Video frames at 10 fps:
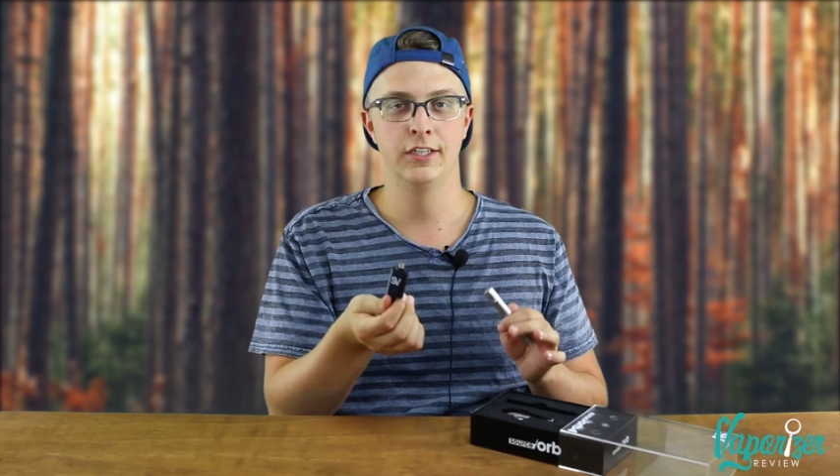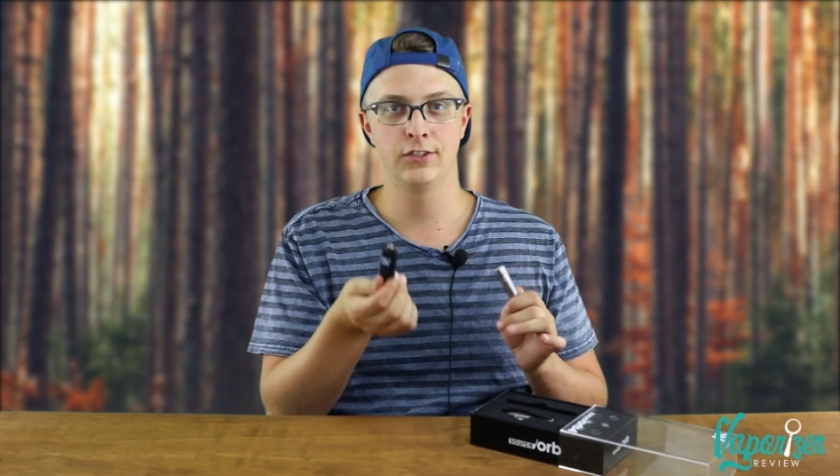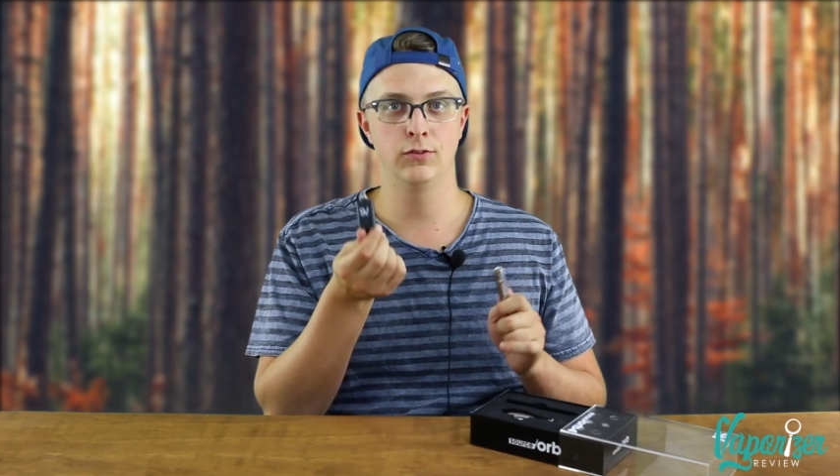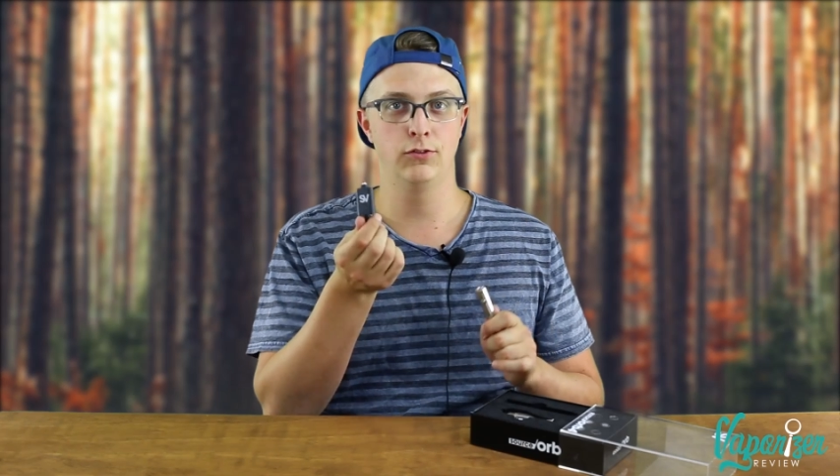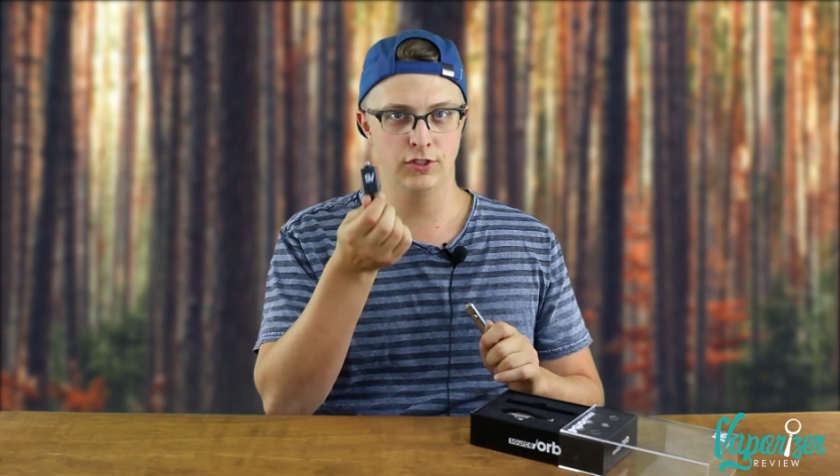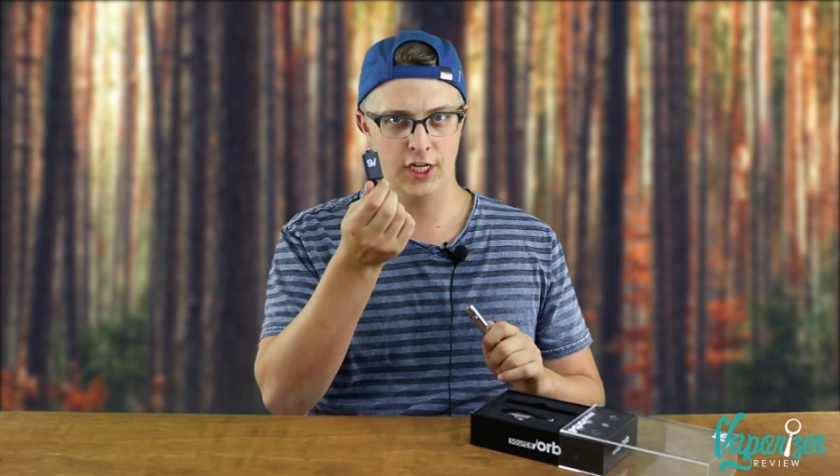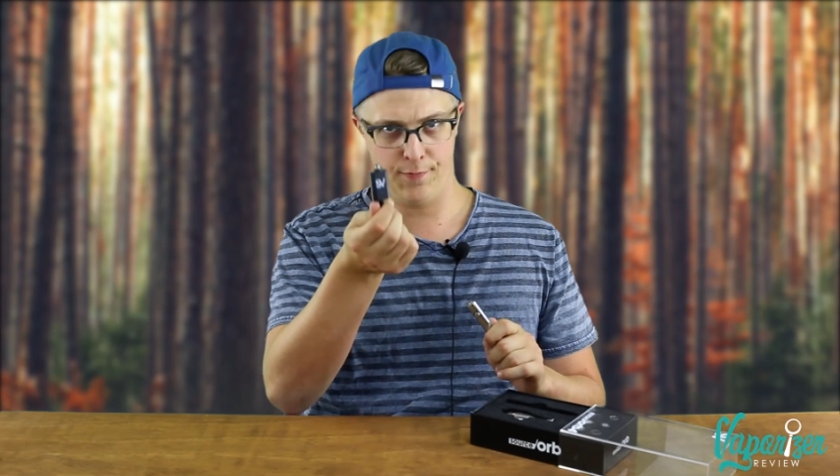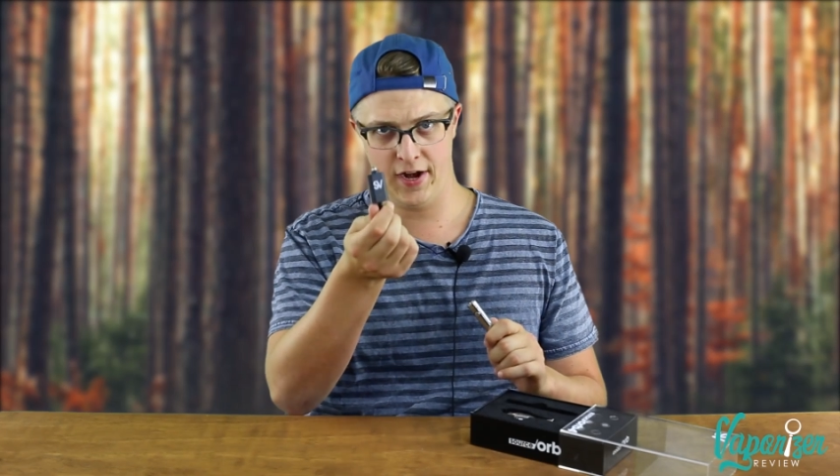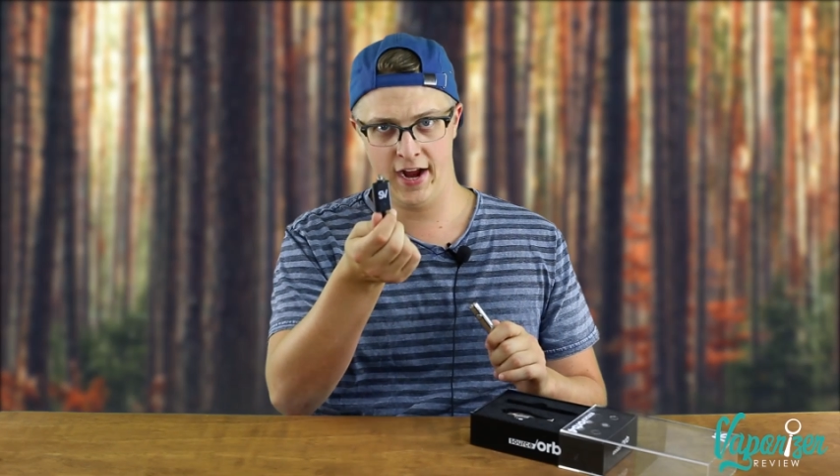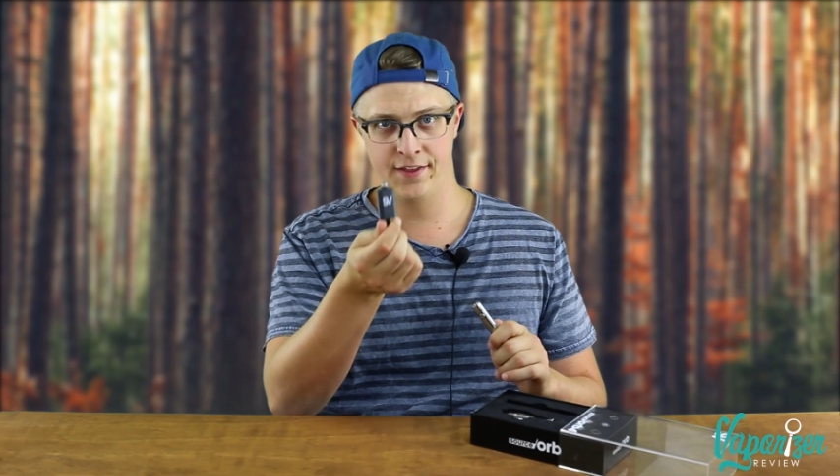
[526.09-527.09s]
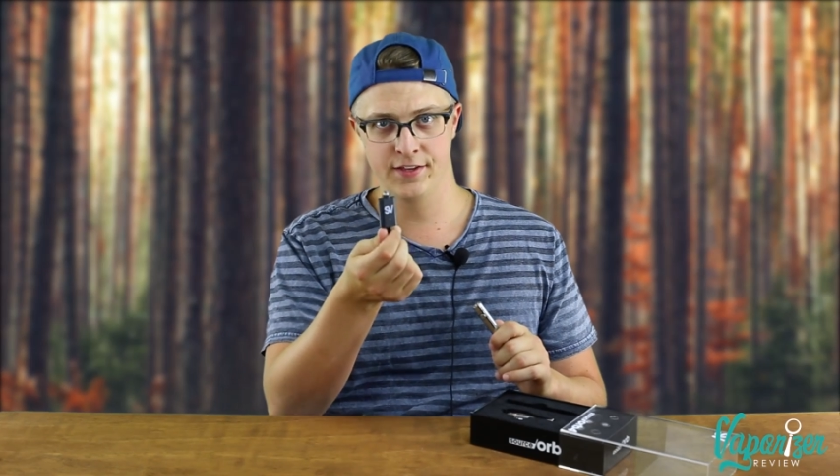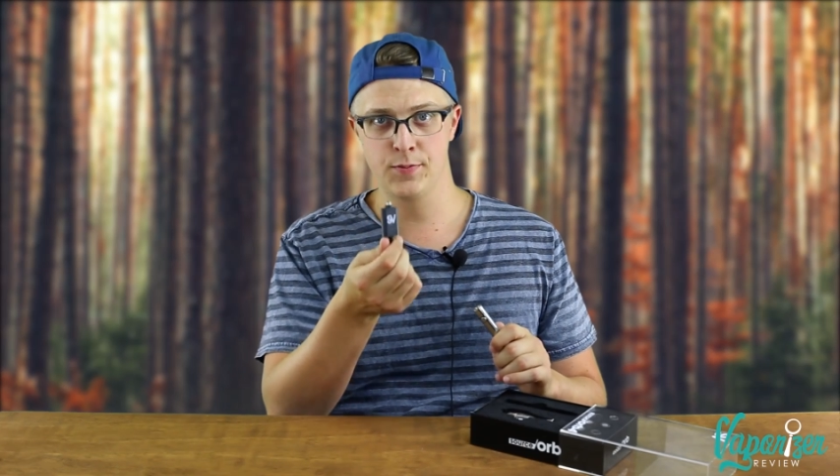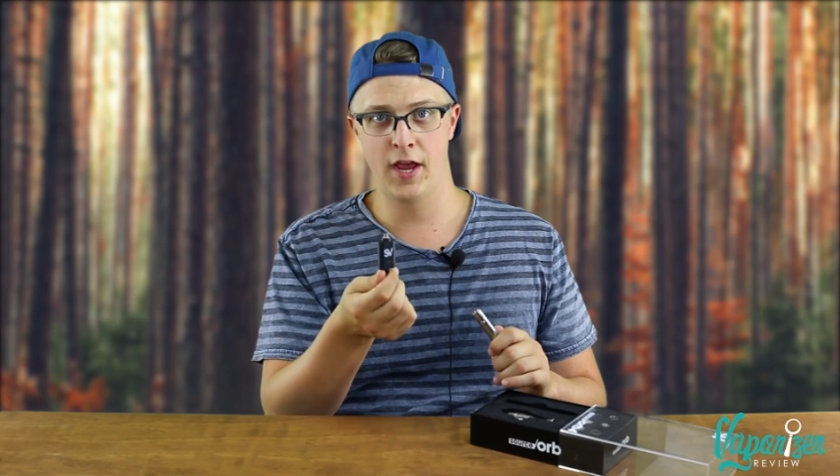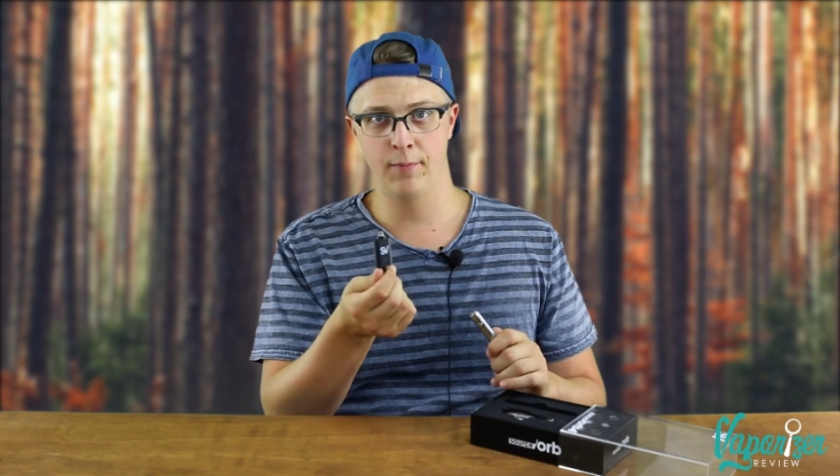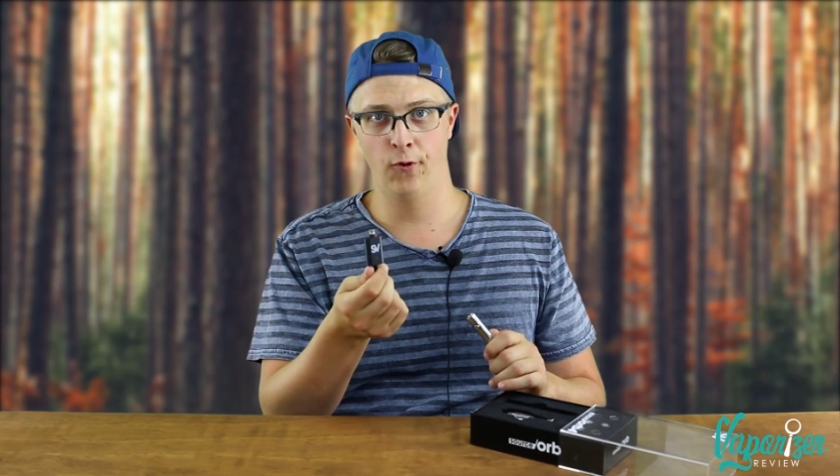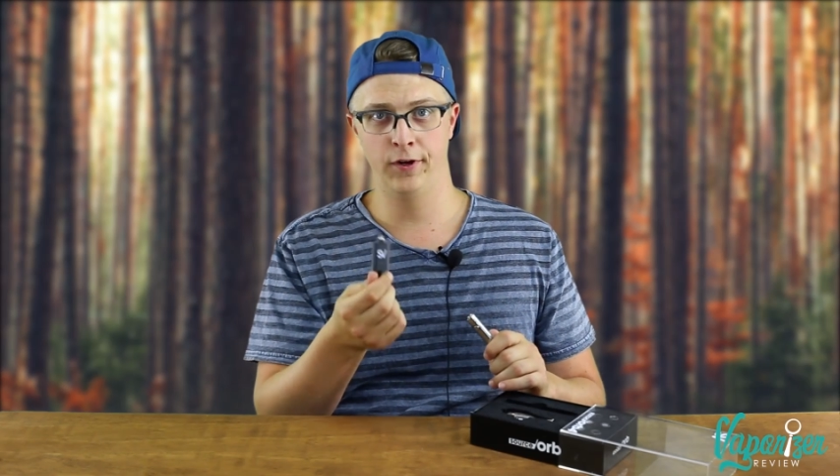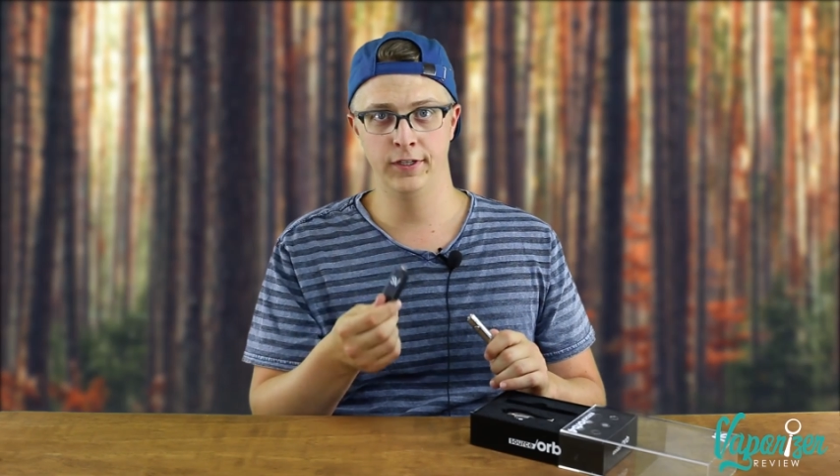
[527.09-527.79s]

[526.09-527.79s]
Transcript: So just keep an eye on this bad boy.